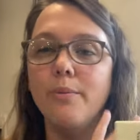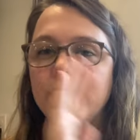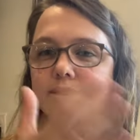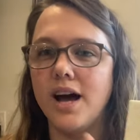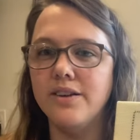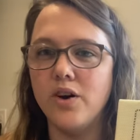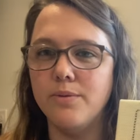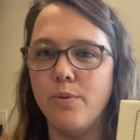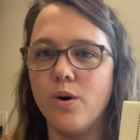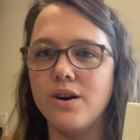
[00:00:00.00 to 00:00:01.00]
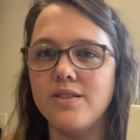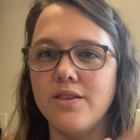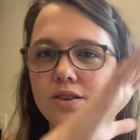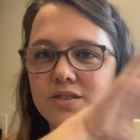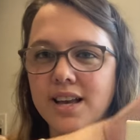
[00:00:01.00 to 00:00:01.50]
but it's kind of on a board and
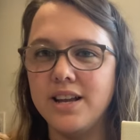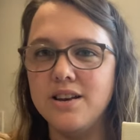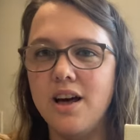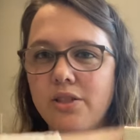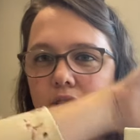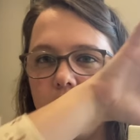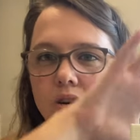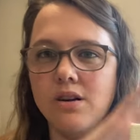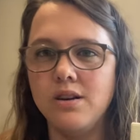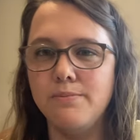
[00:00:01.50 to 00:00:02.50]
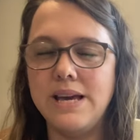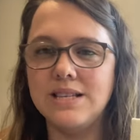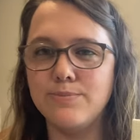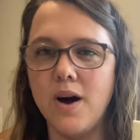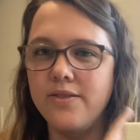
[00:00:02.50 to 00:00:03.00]
then there's like another
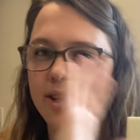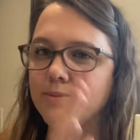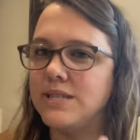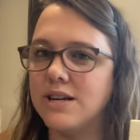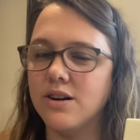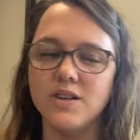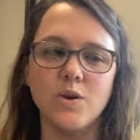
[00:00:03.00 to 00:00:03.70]
piece behind that as material.